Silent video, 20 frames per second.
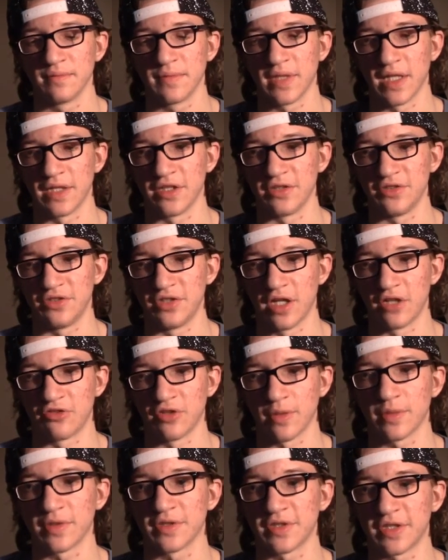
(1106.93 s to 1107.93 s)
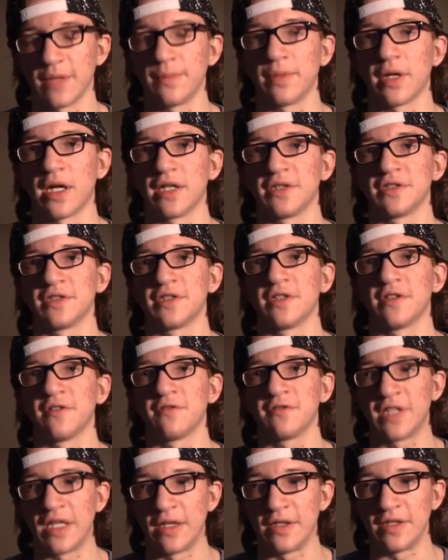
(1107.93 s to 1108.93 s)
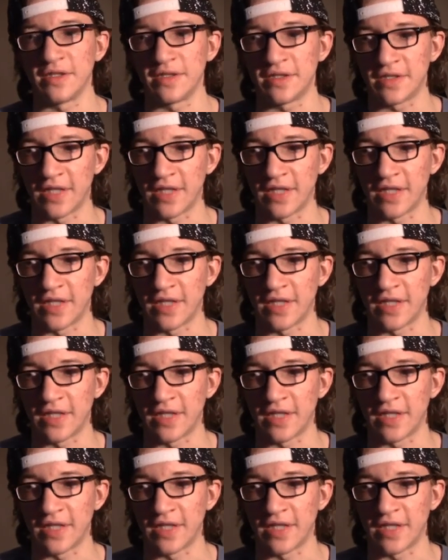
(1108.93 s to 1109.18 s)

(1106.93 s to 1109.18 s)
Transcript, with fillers: yeah, just remember to stay positive, keep,